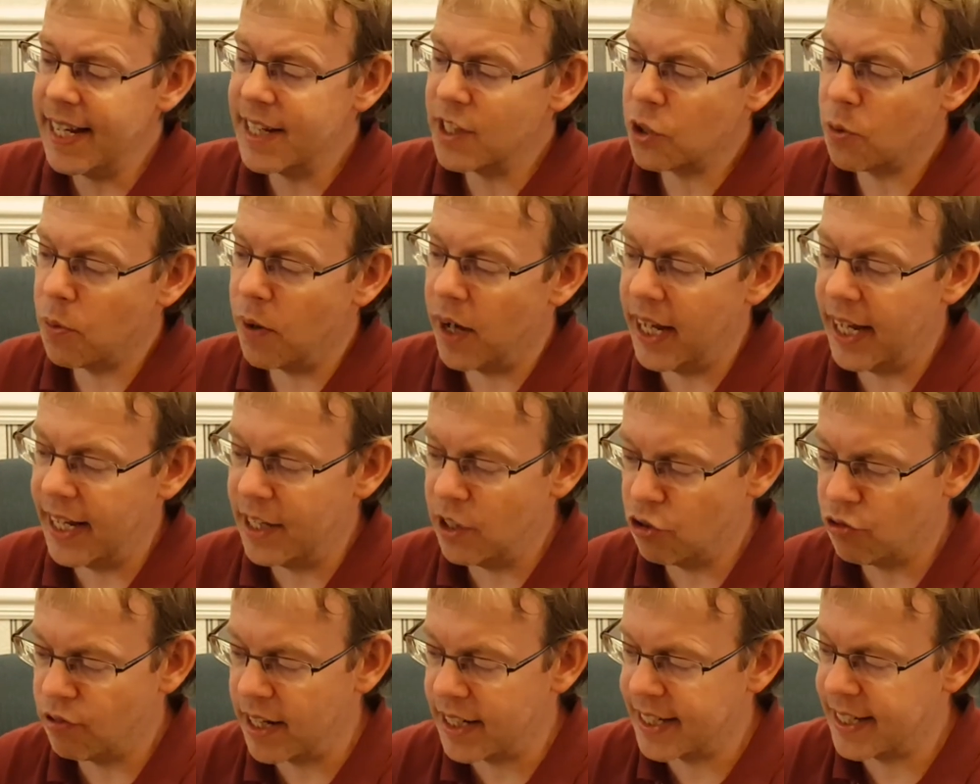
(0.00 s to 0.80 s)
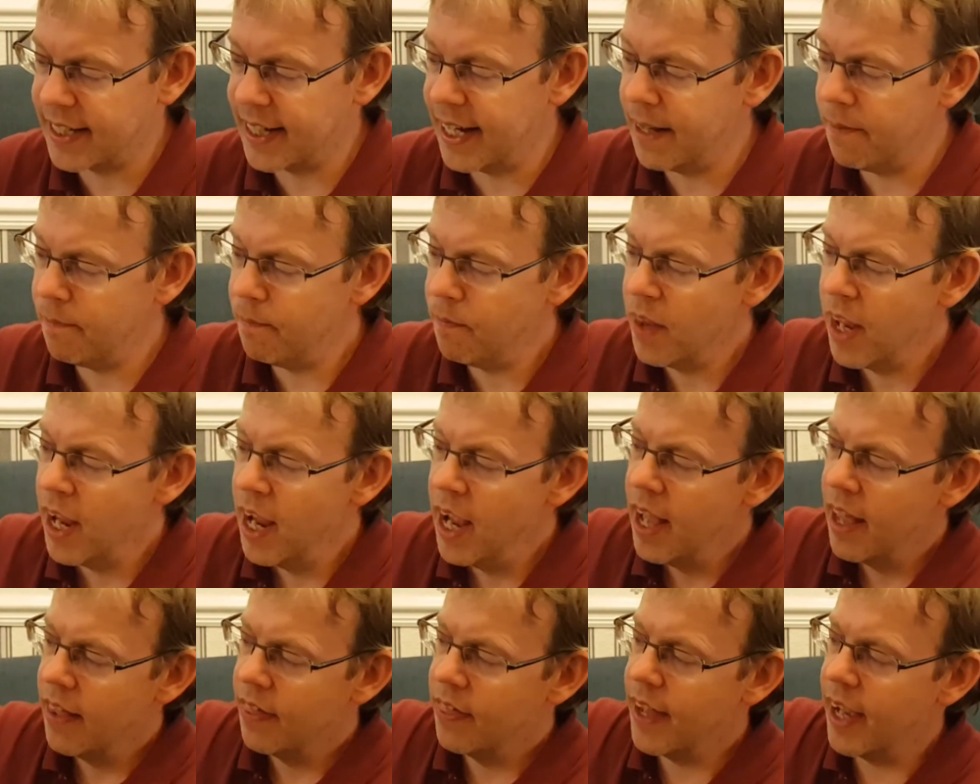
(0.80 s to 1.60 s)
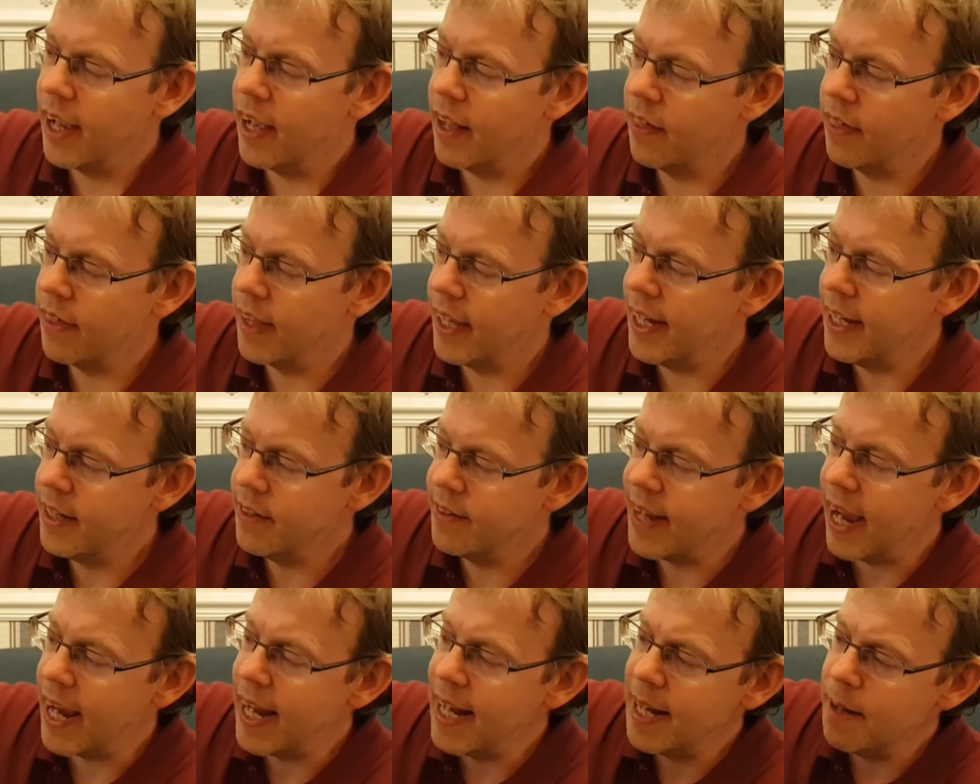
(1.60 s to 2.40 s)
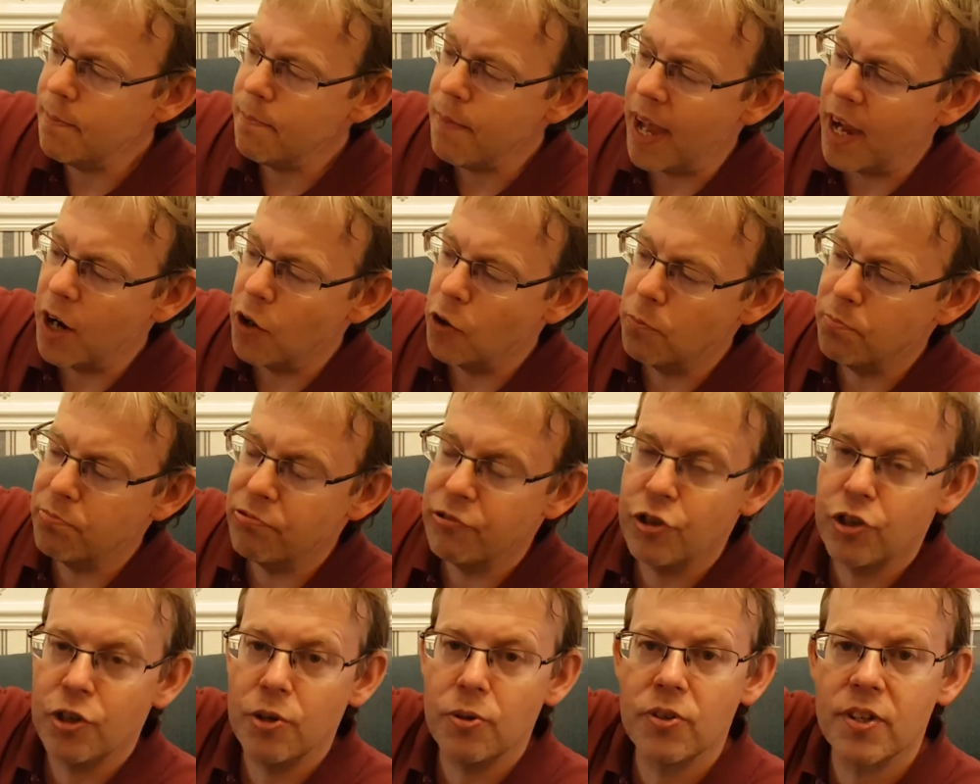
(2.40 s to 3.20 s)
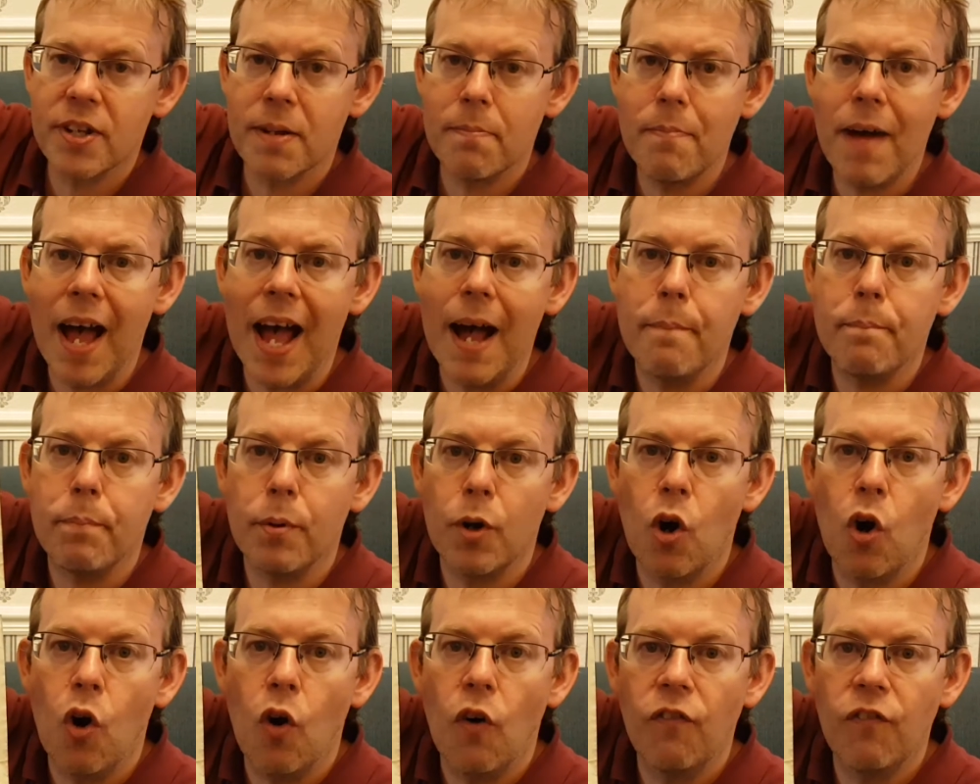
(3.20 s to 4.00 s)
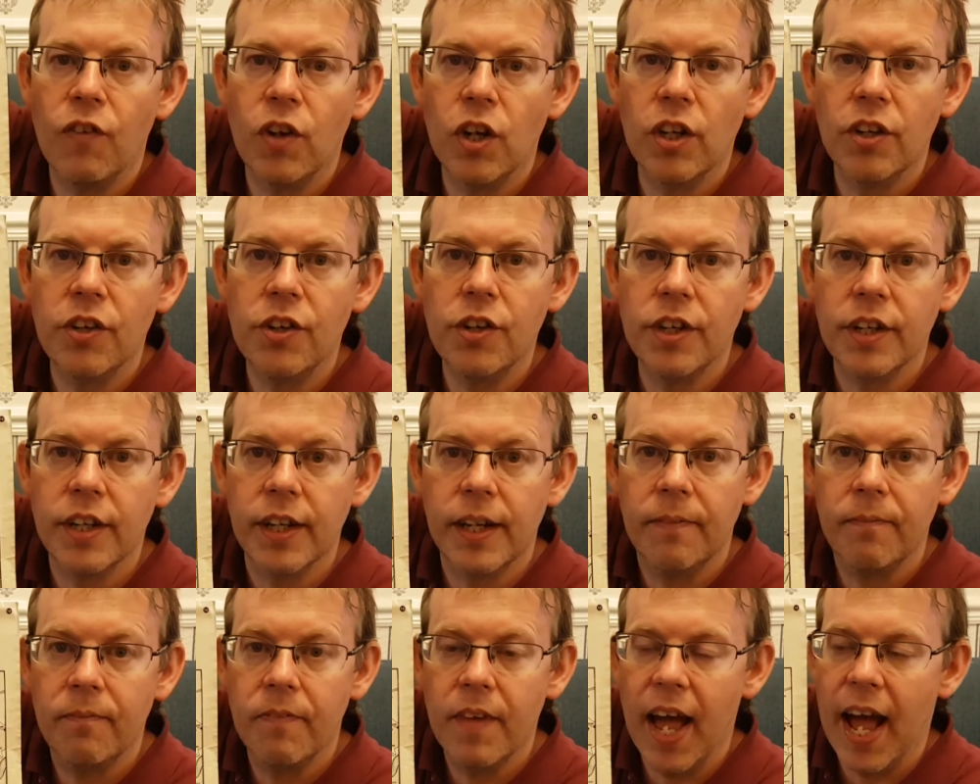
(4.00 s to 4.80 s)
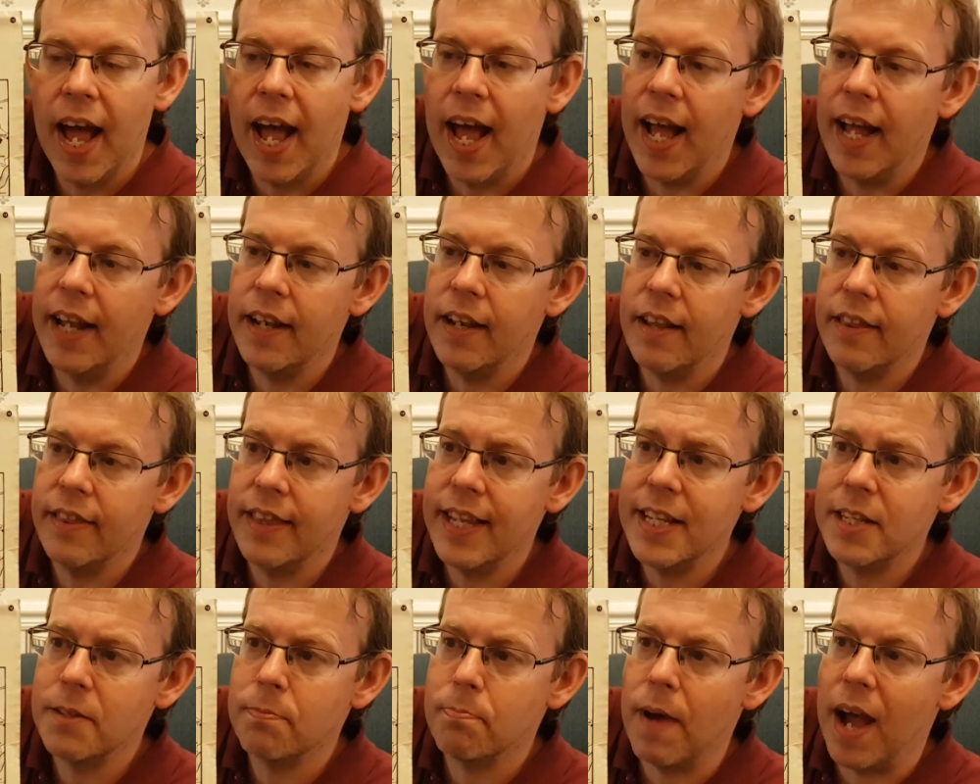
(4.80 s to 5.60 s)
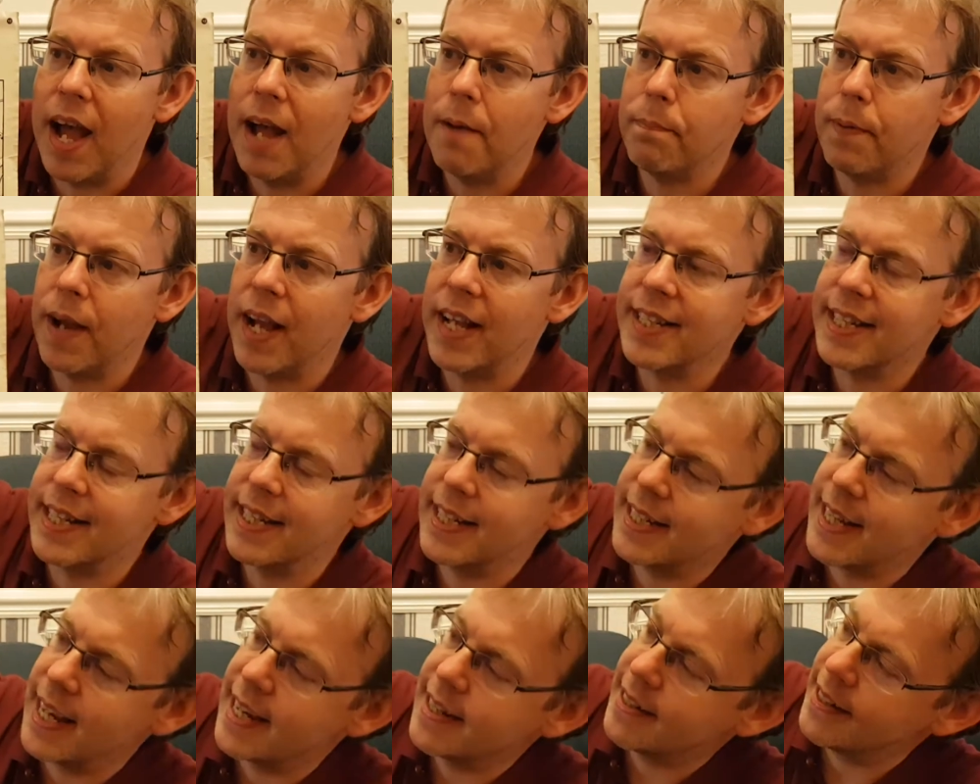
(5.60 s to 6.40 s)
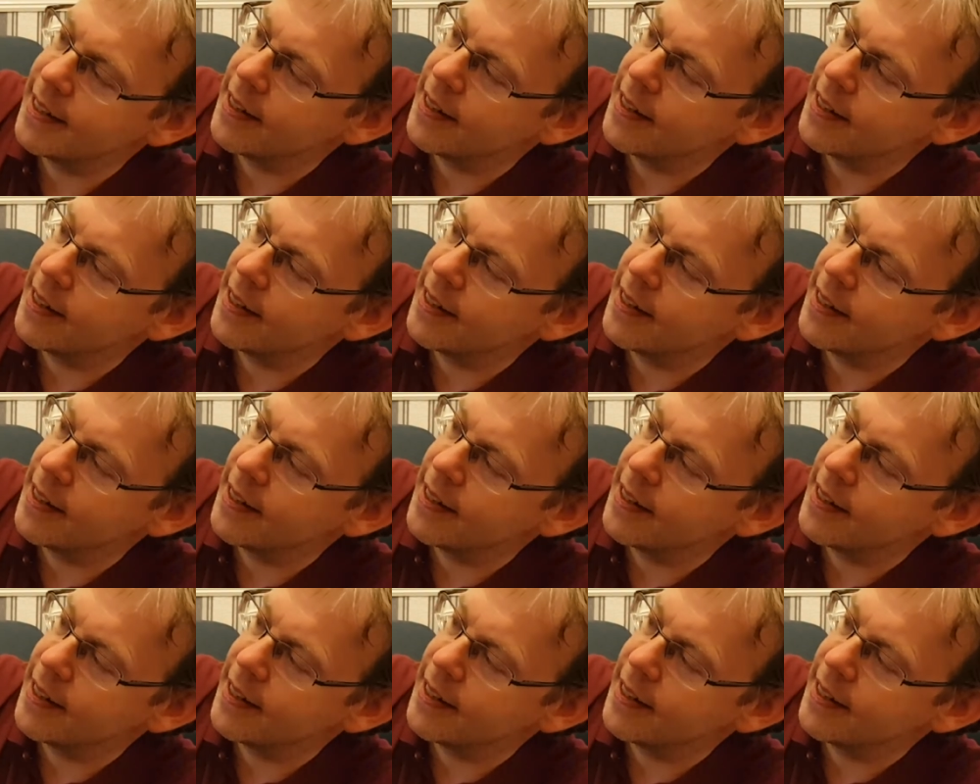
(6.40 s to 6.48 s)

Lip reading: it's quite interesting that the Daily Mail produced a map of London, and this map, as it says